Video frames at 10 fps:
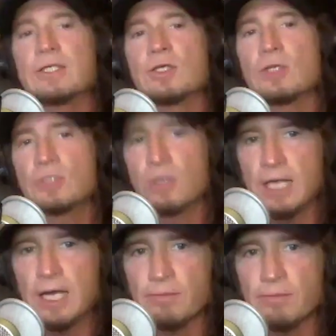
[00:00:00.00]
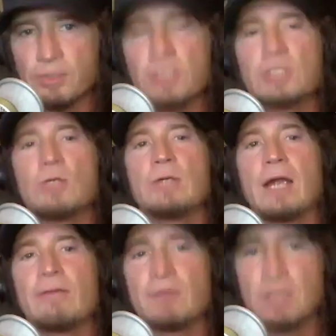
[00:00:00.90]
So they turn that up. Pretty soon,
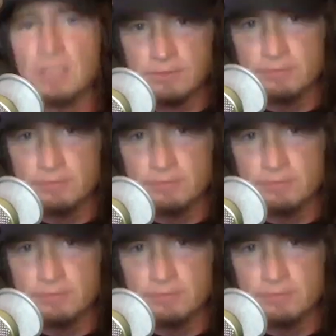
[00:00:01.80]
everything's